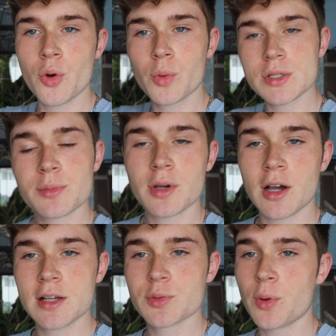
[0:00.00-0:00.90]
What's up
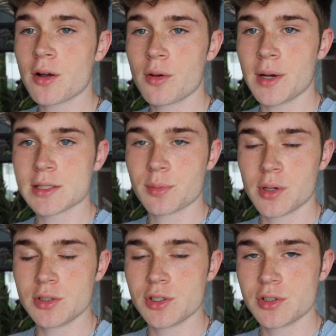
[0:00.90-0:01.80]
guys, welcome back to my
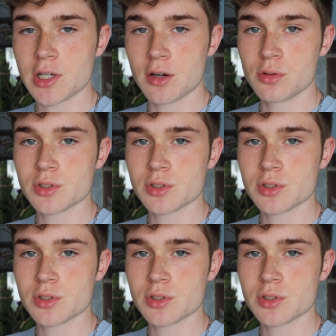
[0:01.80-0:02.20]
YouTube channel.